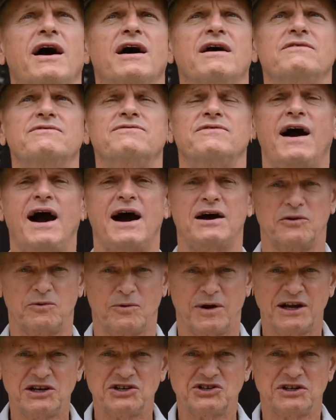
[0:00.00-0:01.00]
of
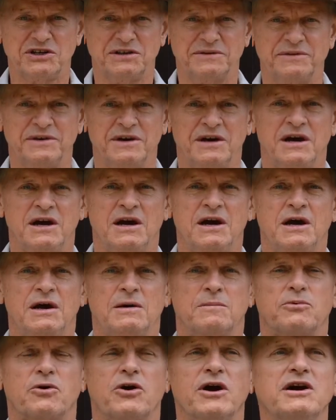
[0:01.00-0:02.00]
adoration,
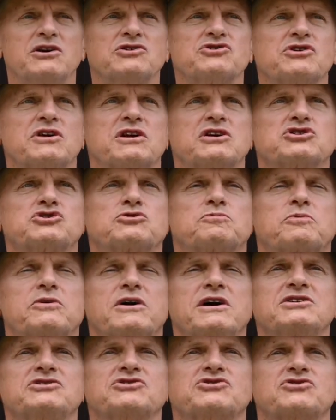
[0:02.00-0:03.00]
prayers that
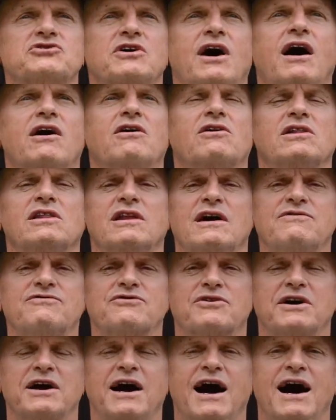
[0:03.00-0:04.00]
express our love
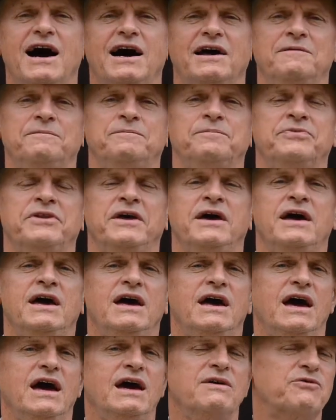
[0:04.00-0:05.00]
for God.
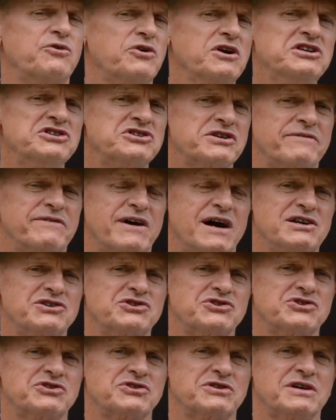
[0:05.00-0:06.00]
And for each of
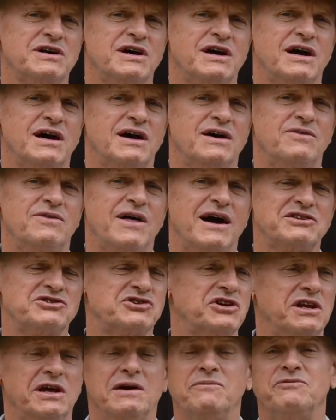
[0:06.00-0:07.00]
us,
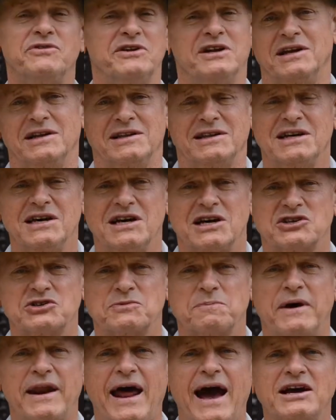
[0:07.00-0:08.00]
that's an infinite
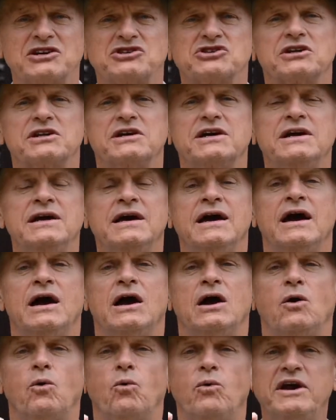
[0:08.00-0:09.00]
list, but actually
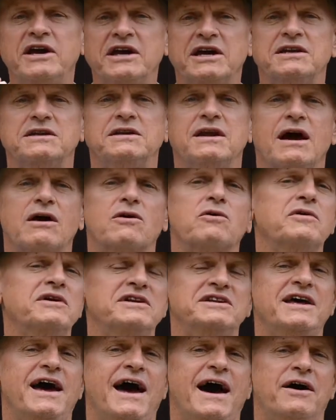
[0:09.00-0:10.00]
we can narrow
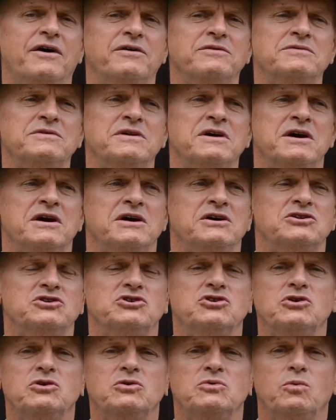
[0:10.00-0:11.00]
it down
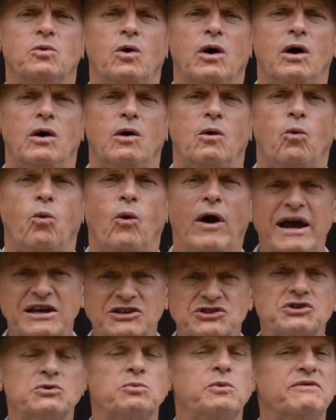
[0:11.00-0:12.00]
to
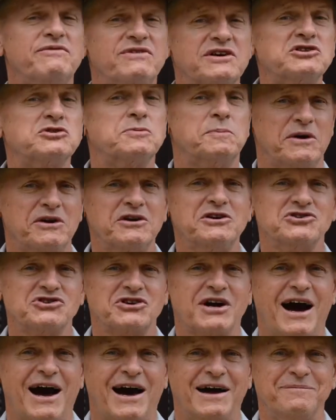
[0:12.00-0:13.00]
ways that we've
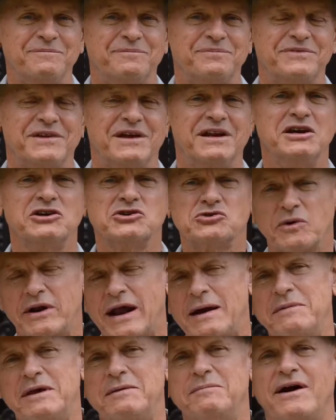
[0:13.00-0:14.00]
experienced God. And here's what
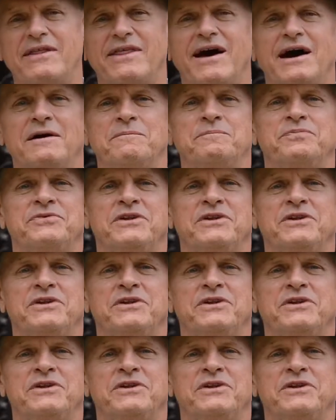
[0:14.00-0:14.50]
I mean by that.